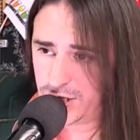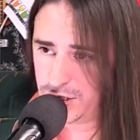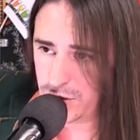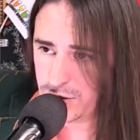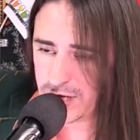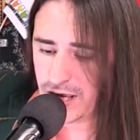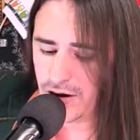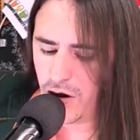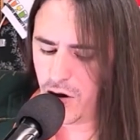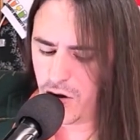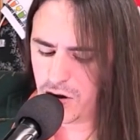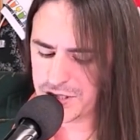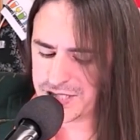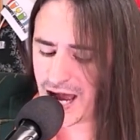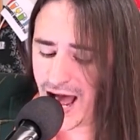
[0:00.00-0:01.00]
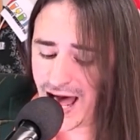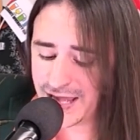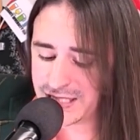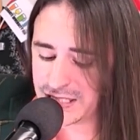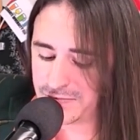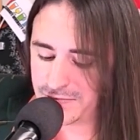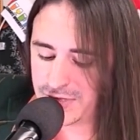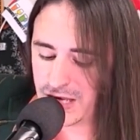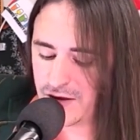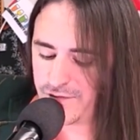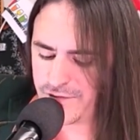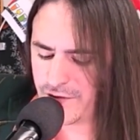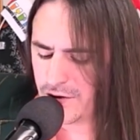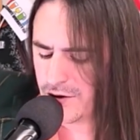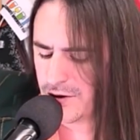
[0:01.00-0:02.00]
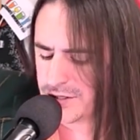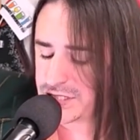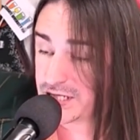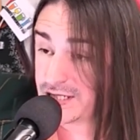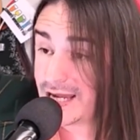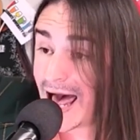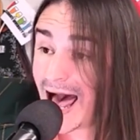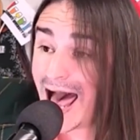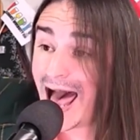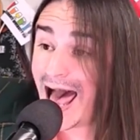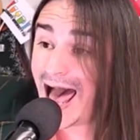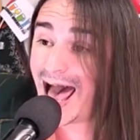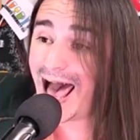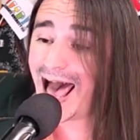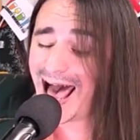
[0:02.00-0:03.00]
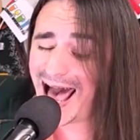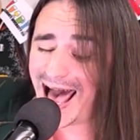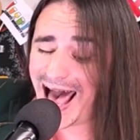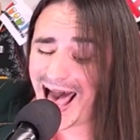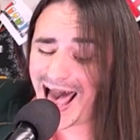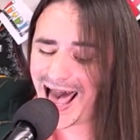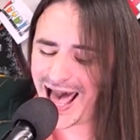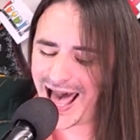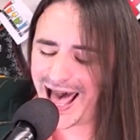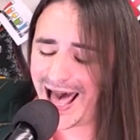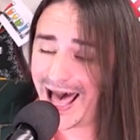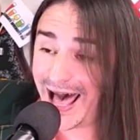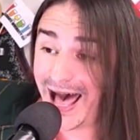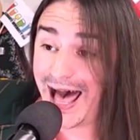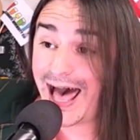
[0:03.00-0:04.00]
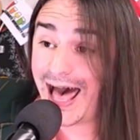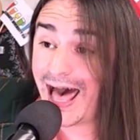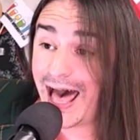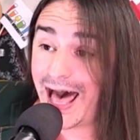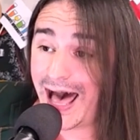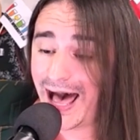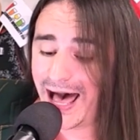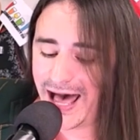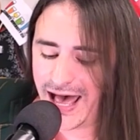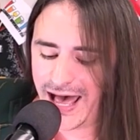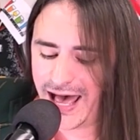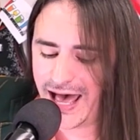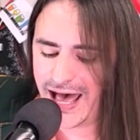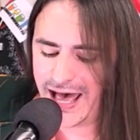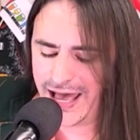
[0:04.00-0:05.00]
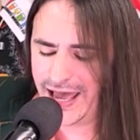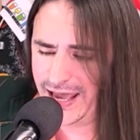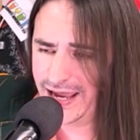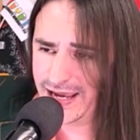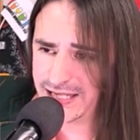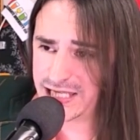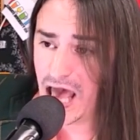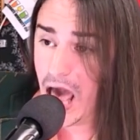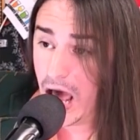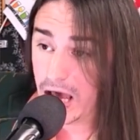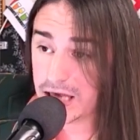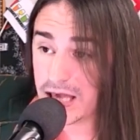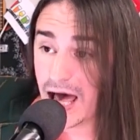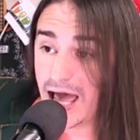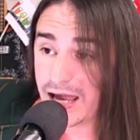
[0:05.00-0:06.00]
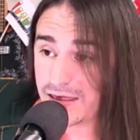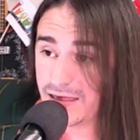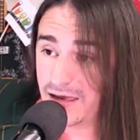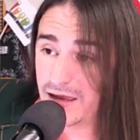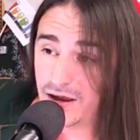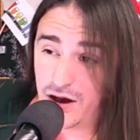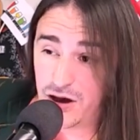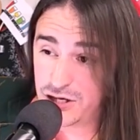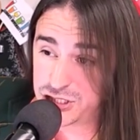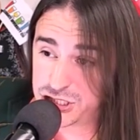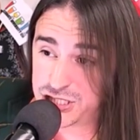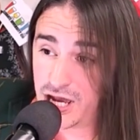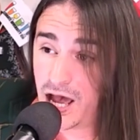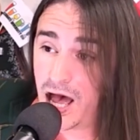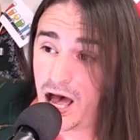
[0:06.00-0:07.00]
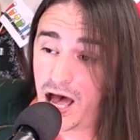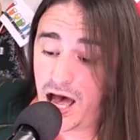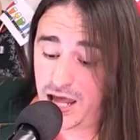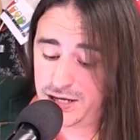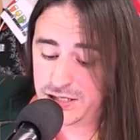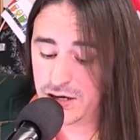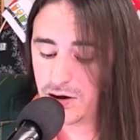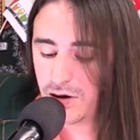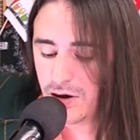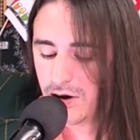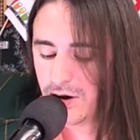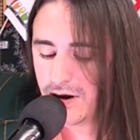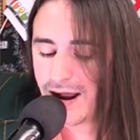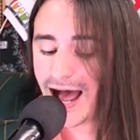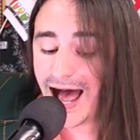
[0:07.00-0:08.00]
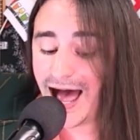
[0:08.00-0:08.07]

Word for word: You can hold on to me for tonight. Like the ocean, your